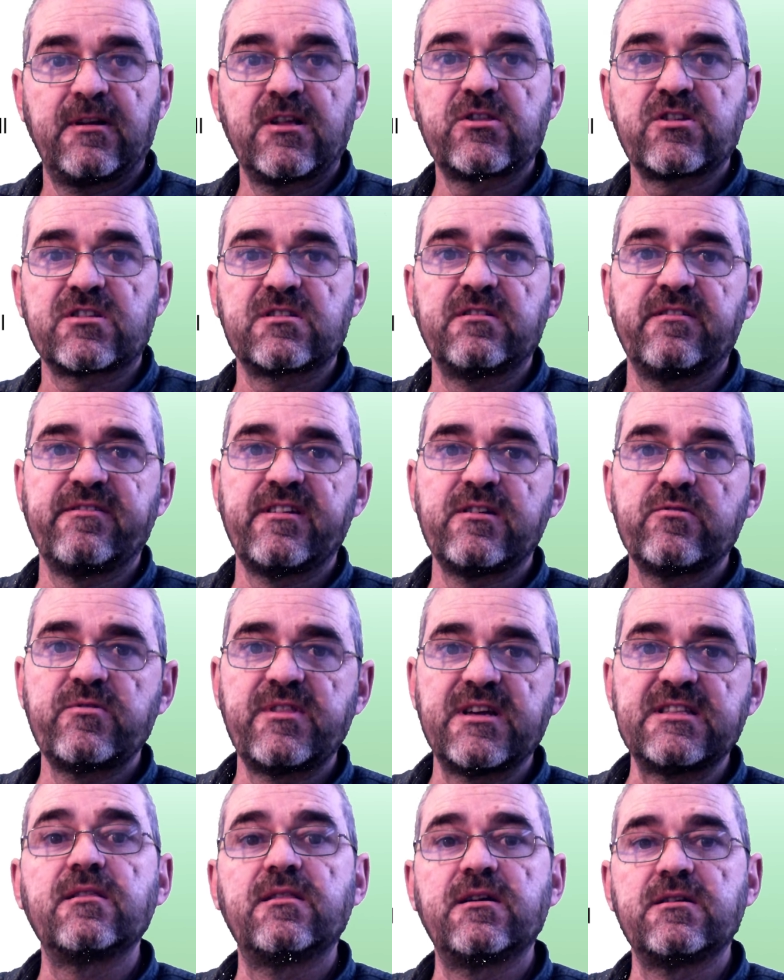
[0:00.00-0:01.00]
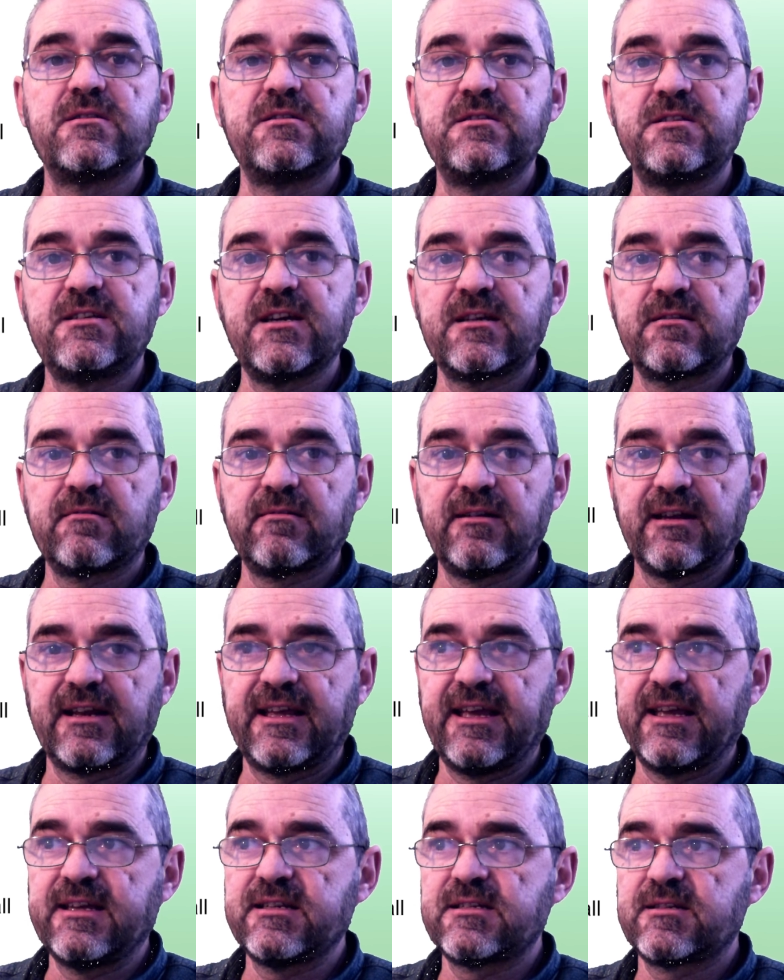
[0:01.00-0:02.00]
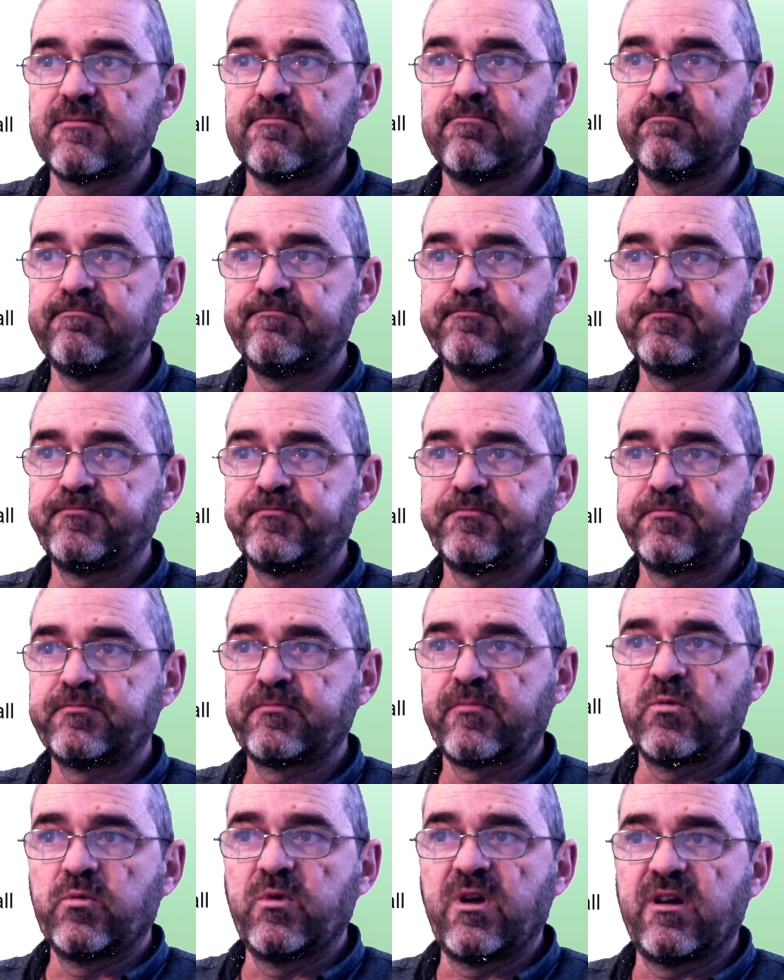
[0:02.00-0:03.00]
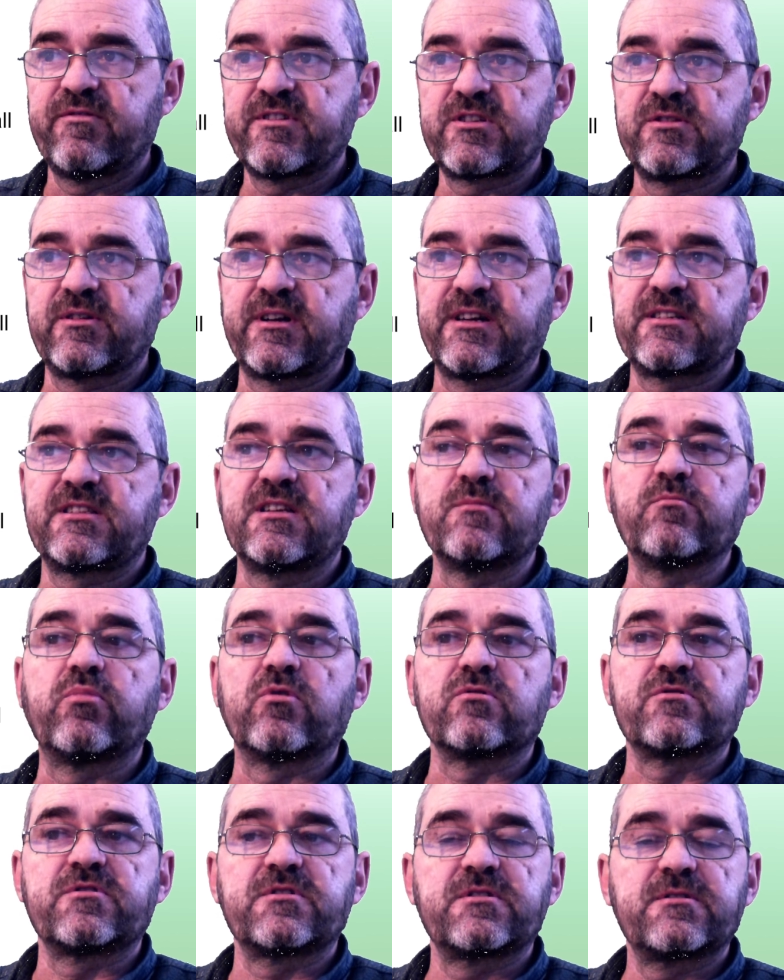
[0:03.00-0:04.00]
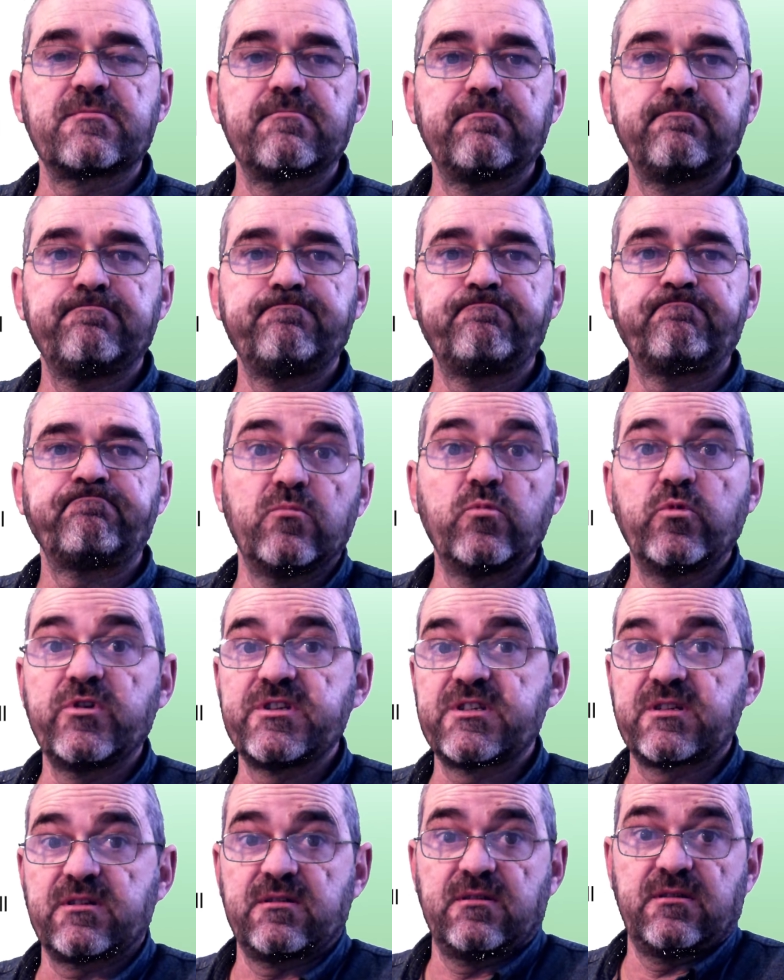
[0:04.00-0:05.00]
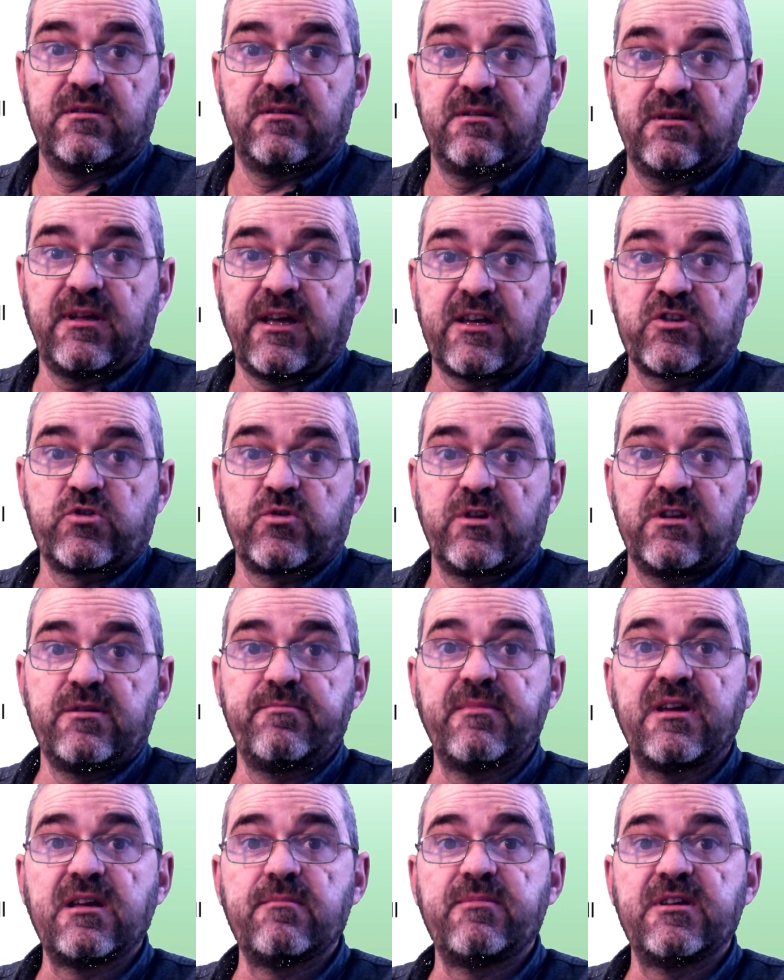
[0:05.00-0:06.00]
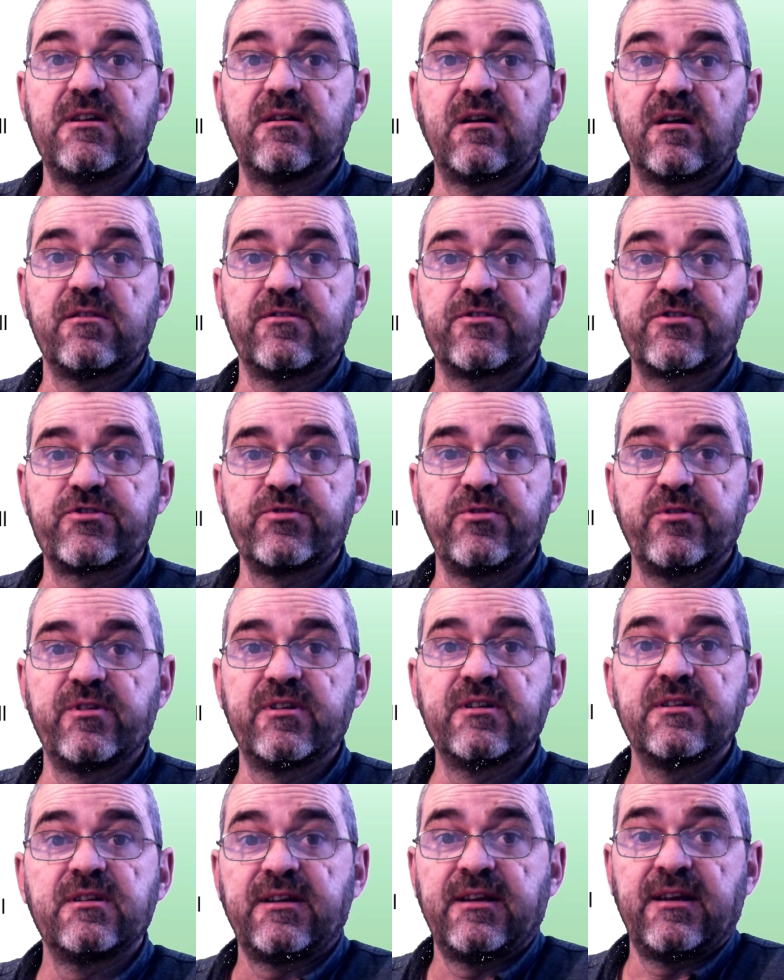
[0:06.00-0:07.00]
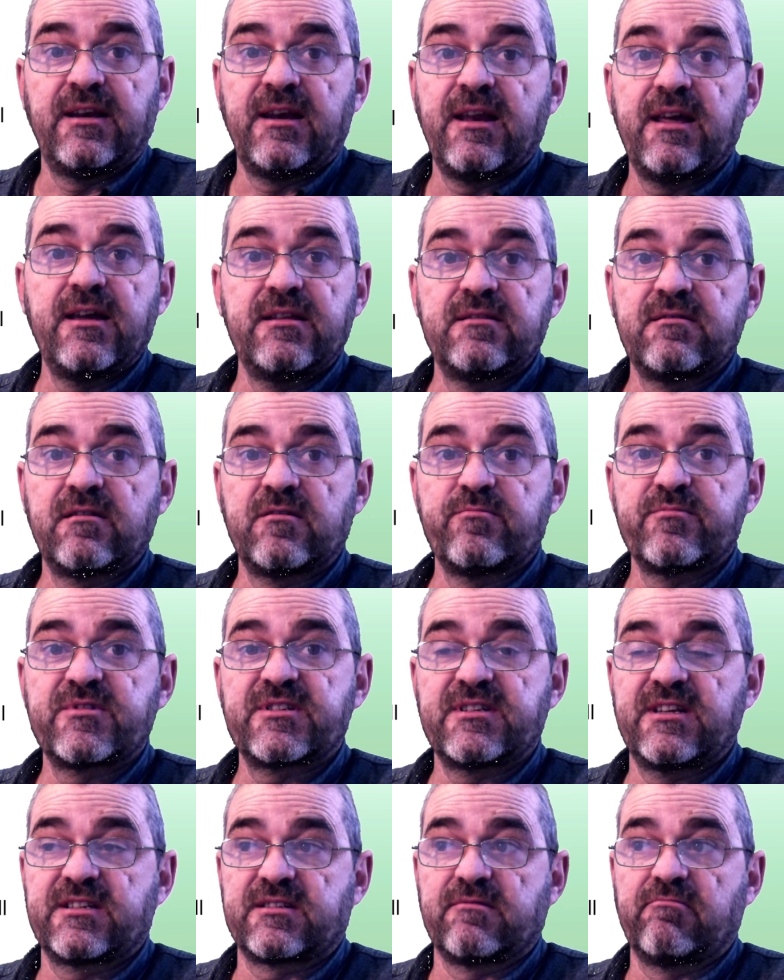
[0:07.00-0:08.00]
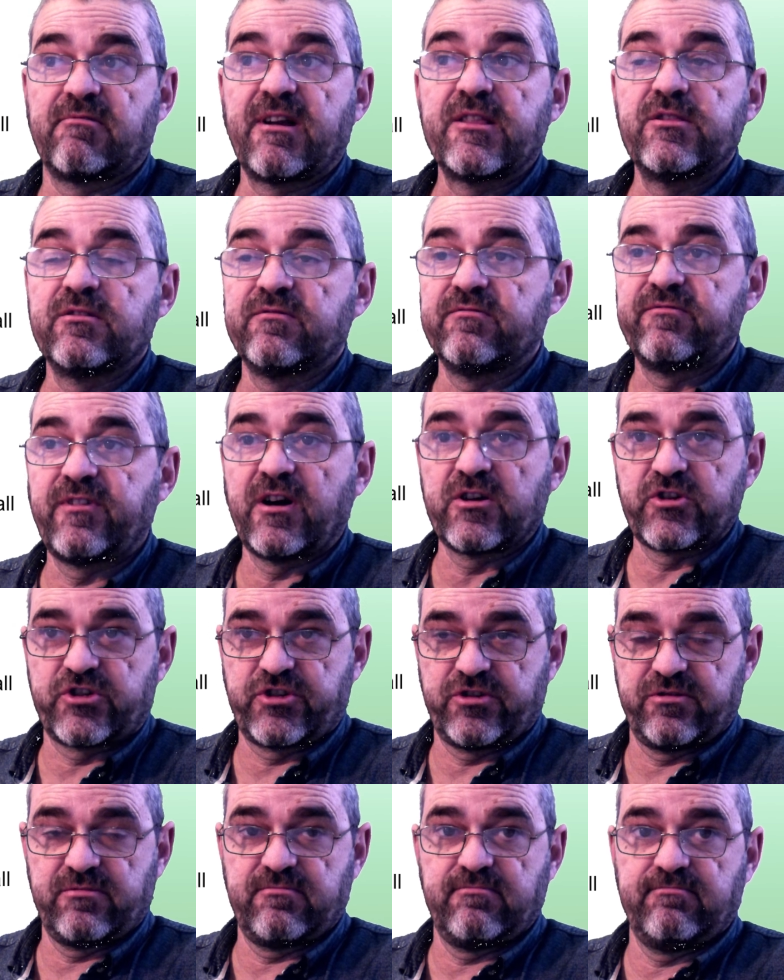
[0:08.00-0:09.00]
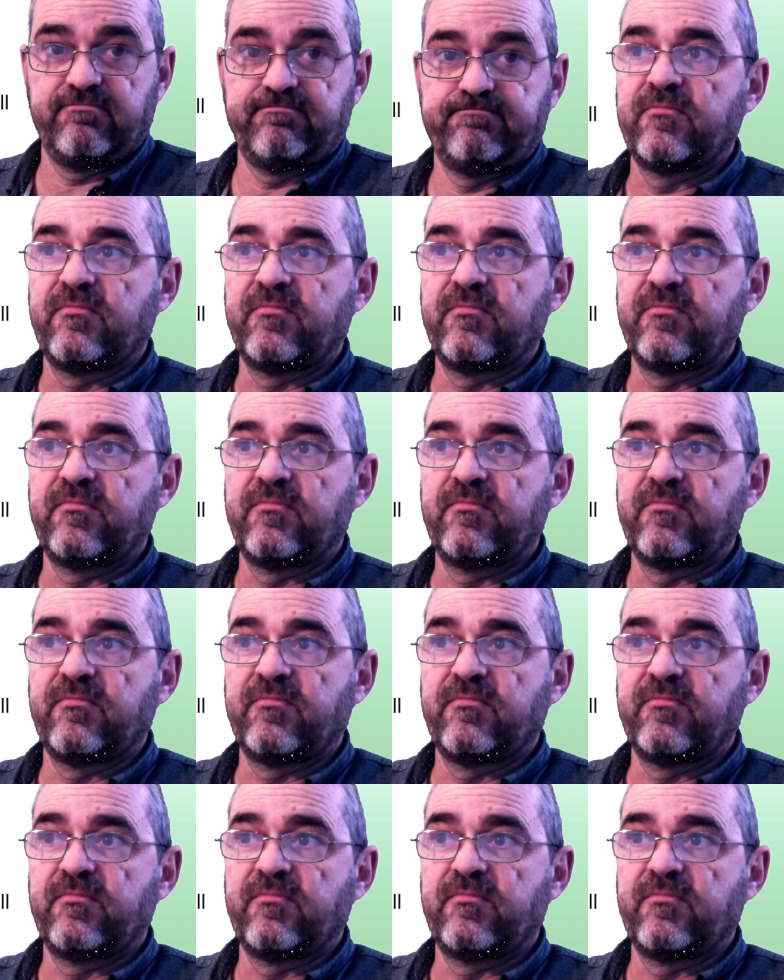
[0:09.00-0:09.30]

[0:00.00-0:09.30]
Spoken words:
Let us review the general case. We have a stochastic process, which actually may be understood in lay terms as a random function.